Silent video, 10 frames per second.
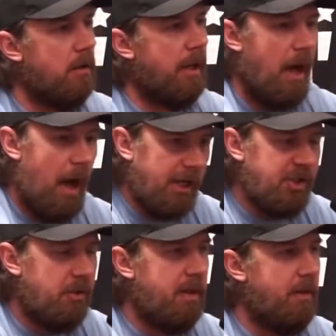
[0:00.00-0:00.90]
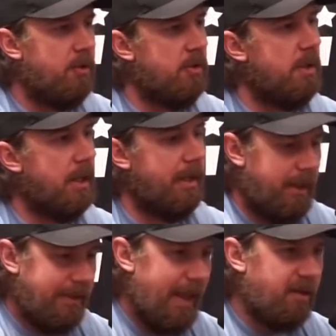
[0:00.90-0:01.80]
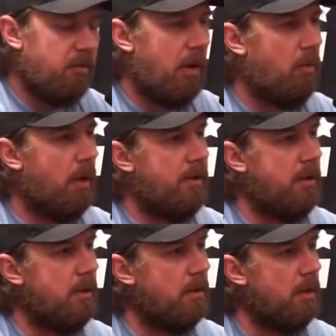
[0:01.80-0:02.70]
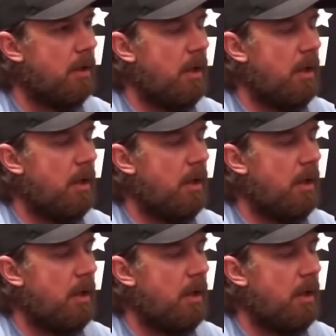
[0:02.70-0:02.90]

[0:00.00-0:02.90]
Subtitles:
Like, I should be there doing that. That's what I want to do.